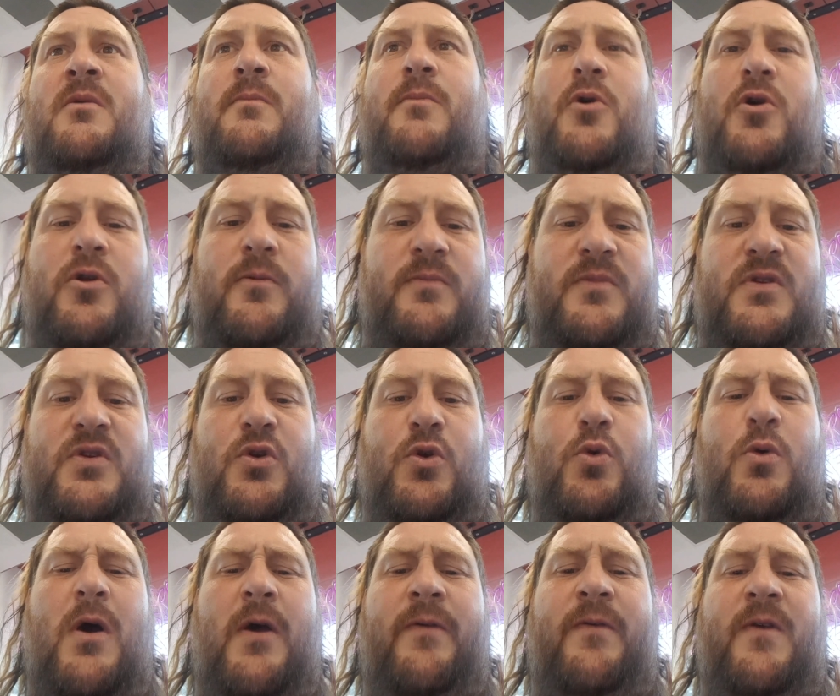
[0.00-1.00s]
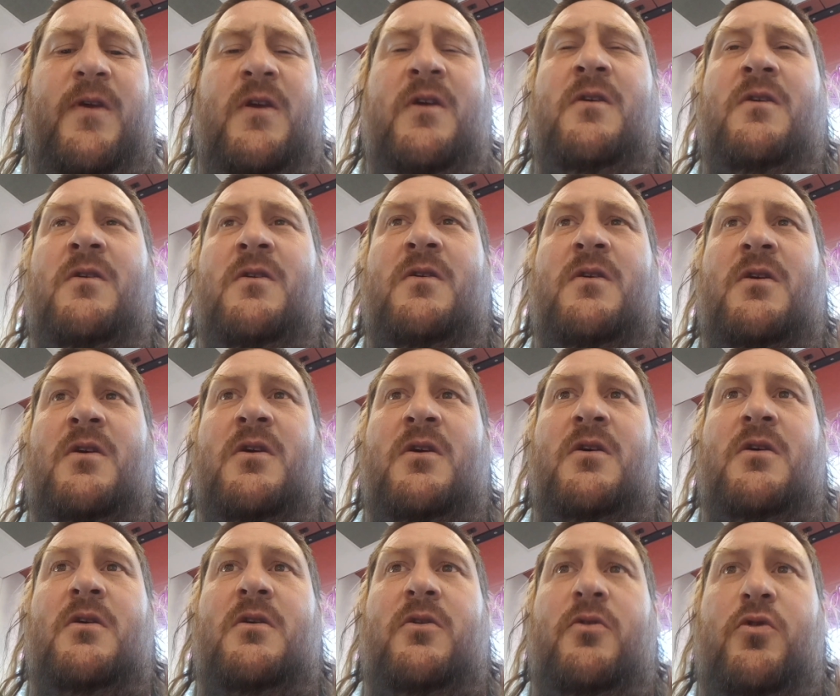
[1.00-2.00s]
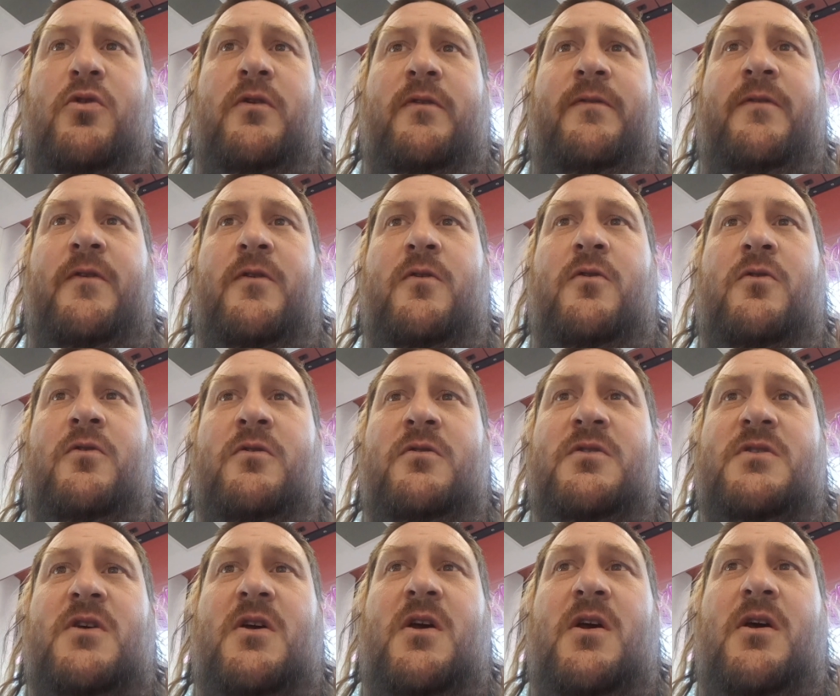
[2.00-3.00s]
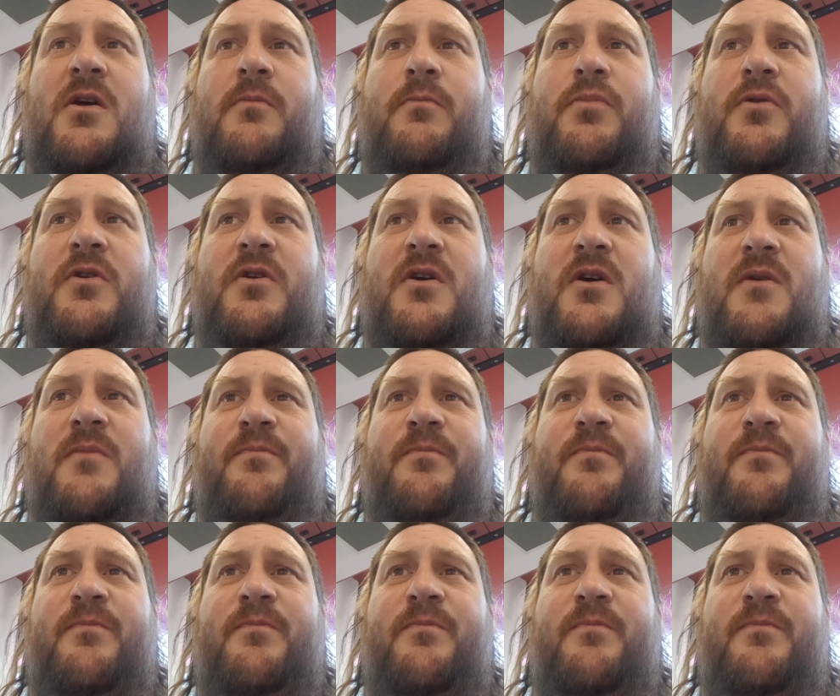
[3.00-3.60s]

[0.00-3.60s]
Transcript: bottom two, I think. North and Hawks I had, but